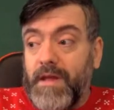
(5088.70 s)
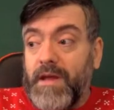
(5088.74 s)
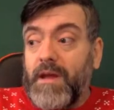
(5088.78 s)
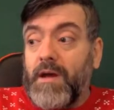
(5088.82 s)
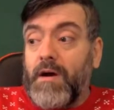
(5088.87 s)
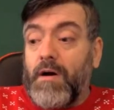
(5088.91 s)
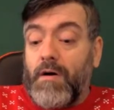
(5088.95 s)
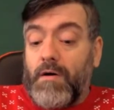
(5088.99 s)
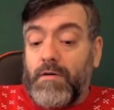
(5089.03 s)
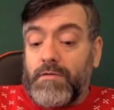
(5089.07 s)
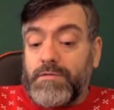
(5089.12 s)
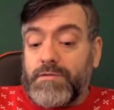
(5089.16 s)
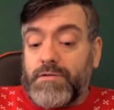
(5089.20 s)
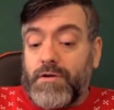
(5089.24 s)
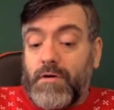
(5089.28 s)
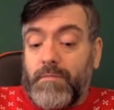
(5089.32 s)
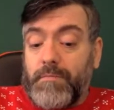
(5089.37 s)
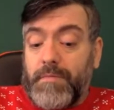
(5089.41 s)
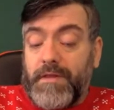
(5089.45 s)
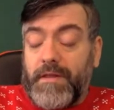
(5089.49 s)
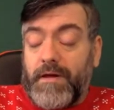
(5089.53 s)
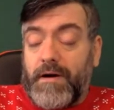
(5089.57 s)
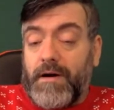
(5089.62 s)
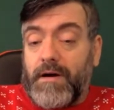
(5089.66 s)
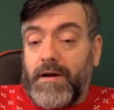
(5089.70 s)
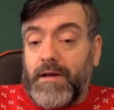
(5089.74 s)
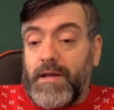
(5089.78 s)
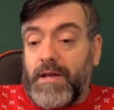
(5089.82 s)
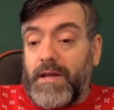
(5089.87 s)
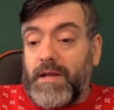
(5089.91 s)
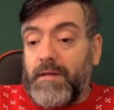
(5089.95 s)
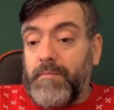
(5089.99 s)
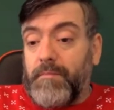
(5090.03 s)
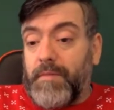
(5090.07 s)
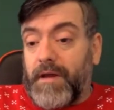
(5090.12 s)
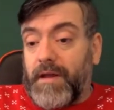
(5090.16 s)
On top of that,
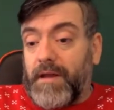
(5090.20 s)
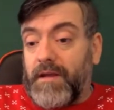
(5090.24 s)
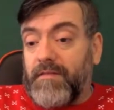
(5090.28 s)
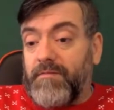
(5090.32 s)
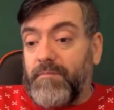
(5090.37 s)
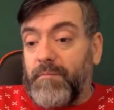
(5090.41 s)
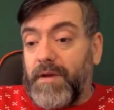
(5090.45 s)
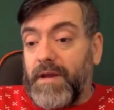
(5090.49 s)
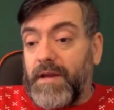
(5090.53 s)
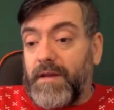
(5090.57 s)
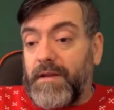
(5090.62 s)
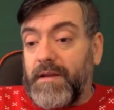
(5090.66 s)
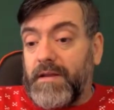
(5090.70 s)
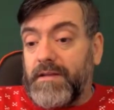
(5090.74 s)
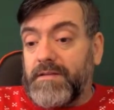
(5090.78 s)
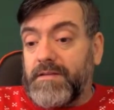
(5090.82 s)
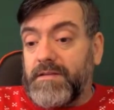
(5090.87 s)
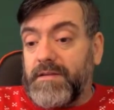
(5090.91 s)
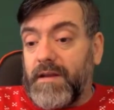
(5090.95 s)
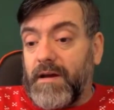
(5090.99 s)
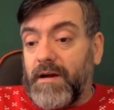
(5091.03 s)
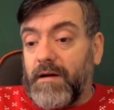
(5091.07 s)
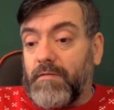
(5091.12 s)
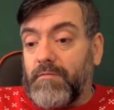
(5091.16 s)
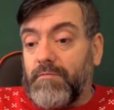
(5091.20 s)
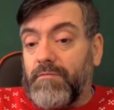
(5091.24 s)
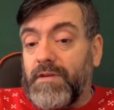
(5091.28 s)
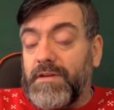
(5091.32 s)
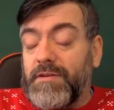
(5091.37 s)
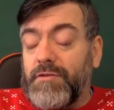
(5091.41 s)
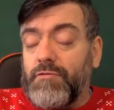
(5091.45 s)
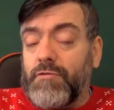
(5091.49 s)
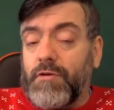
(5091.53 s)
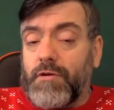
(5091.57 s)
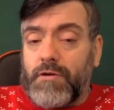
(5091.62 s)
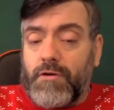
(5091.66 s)
eBay have made it now that
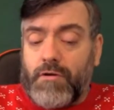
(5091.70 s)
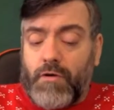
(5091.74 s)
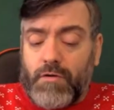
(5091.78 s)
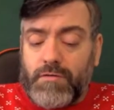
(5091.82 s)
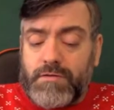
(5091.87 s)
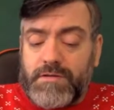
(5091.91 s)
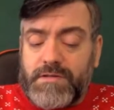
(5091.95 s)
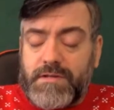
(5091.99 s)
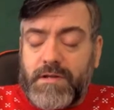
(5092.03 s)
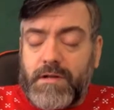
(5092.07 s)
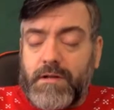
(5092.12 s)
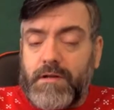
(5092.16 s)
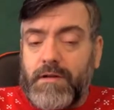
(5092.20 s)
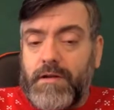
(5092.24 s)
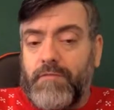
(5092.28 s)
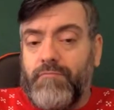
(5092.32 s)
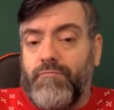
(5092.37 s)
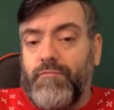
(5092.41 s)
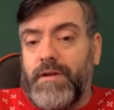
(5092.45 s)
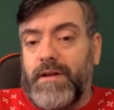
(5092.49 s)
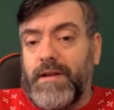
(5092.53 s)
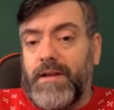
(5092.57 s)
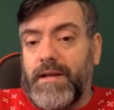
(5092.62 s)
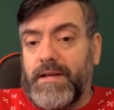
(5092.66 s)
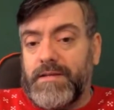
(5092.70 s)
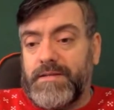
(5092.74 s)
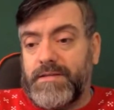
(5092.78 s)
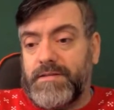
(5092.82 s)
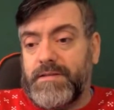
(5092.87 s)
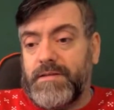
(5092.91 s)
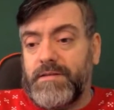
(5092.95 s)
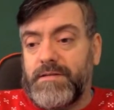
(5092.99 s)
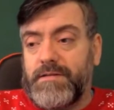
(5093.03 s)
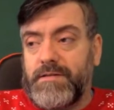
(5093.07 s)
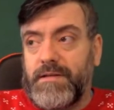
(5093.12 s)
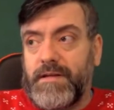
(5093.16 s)
you've got to constantly relist
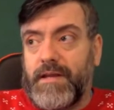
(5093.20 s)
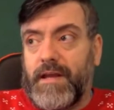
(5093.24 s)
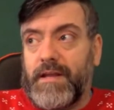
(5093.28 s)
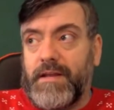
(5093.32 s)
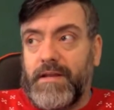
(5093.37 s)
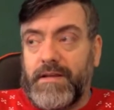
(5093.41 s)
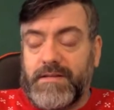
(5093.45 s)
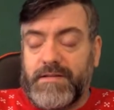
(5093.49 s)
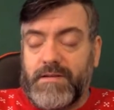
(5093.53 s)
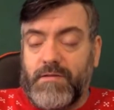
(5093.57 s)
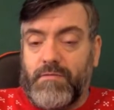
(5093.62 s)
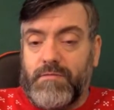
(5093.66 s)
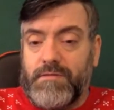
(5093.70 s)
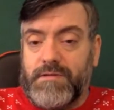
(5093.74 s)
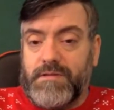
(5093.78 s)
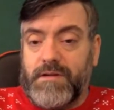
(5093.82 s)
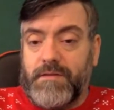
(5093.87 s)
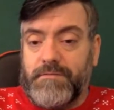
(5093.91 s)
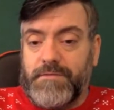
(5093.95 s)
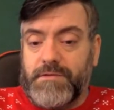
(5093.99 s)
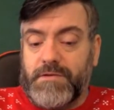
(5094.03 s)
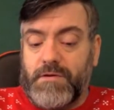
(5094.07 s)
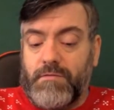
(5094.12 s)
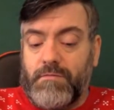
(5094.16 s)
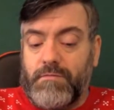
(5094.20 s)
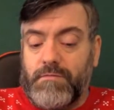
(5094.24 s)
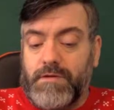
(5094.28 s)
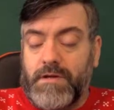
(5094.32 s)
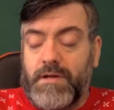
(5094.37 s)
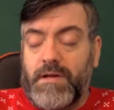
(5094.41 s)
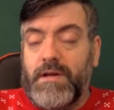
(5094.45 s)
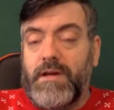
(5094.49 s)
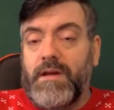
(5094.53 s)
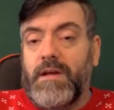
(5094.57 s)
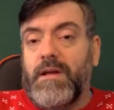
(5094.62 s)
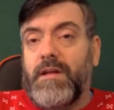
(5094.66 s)
to get your sold stuff sold.
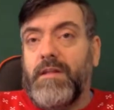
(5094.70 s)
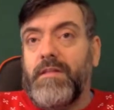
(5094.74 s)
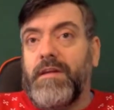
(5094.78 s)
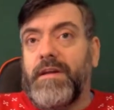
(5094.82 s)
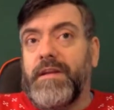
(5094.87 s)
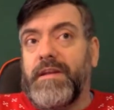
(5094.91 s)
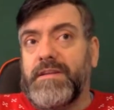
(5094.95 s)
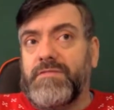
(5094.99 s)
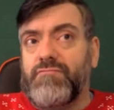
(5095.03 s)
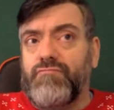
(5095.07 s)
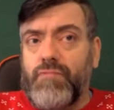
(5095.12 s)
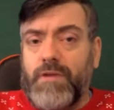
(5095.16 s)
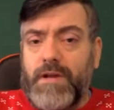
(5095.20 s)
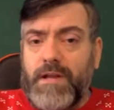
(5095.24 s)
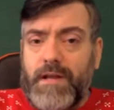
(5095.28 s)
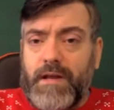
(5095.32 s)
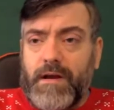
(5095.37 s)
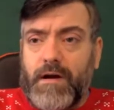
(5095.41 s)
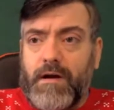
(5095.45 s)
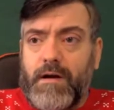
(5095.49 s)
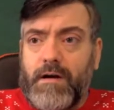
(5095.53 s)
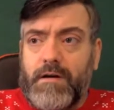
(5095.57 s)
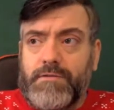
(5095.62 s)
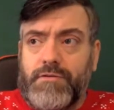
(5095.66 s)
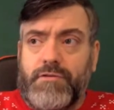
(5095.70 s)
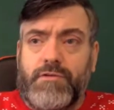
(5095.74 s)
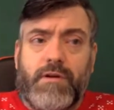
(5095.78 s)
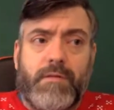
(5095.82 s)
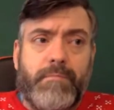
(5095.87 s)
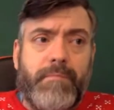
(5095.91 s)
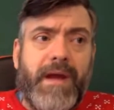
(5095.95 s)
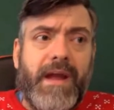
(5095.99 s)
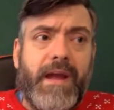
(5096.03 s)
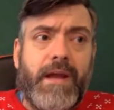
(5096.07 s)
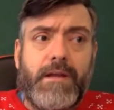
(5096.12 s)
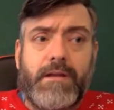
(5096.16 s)
That it's really hard. You've got to
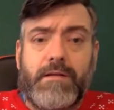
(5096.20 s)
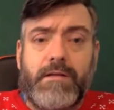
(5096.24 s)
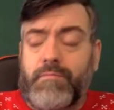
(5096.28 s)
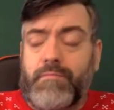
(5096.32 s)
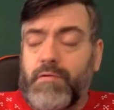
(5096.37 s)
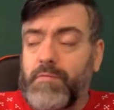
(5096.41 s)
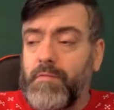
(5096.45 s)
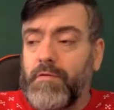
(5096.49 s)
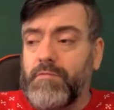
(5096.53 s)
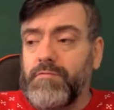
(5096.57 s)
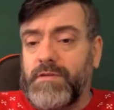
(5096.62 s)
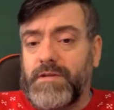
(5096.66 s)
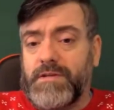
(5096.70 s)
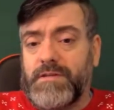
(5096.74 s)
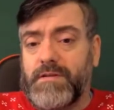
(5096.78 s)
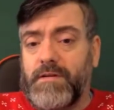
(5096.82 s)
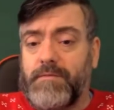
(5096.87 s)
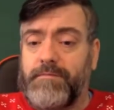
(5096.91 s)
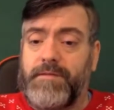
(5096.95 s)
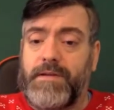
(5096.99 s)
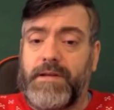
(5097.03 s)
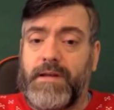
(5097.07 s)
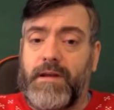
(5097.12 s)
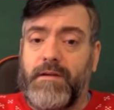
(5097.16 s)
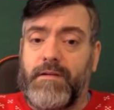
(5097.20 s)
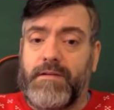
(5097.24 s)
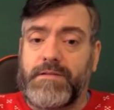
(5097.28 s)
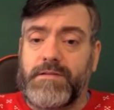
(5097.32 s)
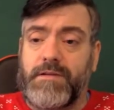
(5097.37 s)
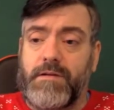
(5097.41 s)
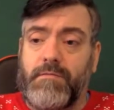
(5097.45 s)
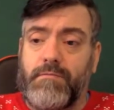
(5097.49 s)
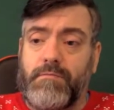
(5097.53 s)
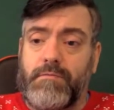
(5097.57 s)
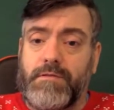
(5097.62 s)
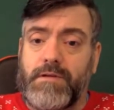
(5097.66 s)
pay to promote your stuff to get it
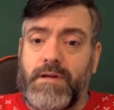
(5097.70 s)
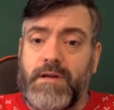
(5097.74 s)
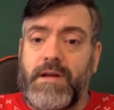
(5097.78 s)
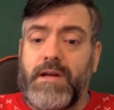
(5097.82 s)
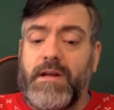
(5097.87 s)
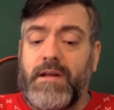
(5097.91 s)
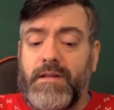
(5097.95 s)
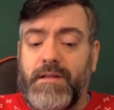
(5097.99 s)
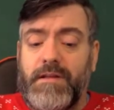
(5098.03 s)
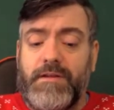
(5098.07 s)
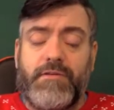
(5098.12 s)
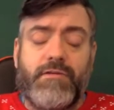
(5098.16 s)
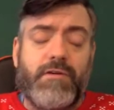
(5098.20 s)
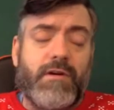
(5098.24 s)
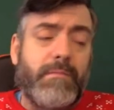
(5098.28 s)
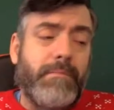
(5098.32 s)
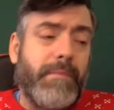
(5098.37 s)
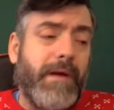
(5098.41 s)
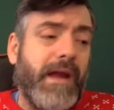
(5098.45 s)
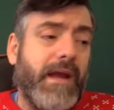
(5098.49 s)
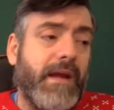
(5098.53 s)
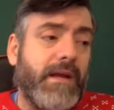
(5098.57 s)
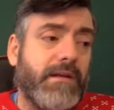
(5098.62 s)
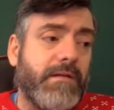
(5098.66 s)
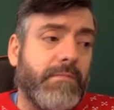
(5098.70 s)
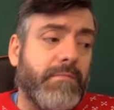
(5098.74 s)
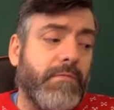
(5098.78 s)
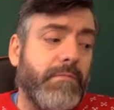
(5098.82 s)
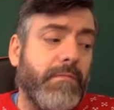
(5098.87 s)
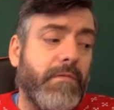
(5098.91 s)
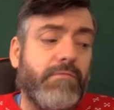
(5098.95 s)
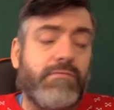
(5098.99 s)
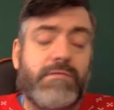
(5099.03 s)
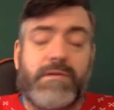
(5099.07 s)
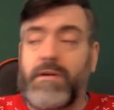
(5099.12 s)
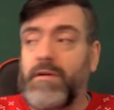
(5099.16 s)
sold. You've got to pay to
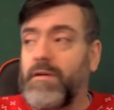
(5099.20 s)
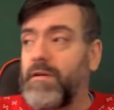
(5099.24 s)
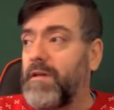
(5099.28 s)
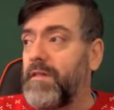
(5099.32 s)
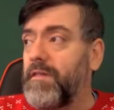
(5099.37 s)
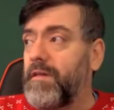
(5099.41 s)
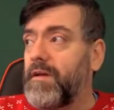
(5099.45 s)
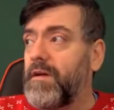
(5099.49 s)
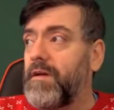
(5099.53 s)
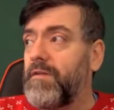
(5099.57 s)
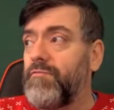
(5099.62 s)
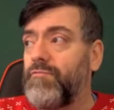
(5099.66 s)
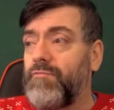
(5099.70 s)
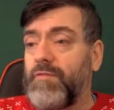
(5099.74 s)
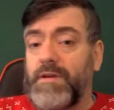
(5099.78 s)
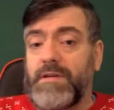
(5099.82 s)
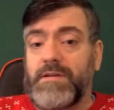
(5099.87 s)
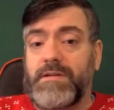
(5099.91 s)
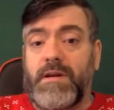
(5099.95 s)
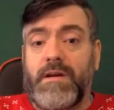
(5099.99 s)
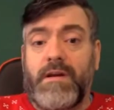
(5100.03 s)
promote it in other countries.